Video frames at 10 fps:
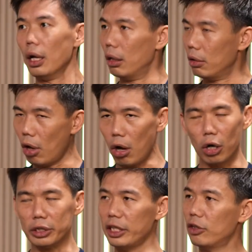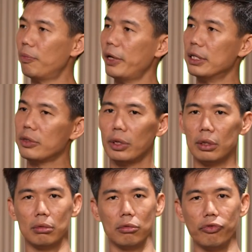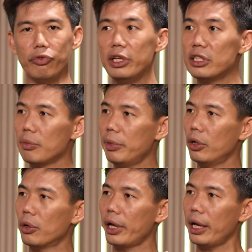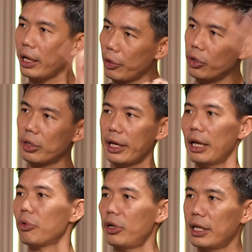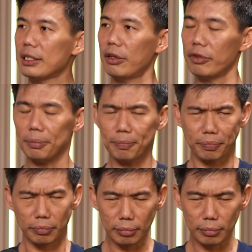a long tail of players who were reasonably okay and they could take them to the next level.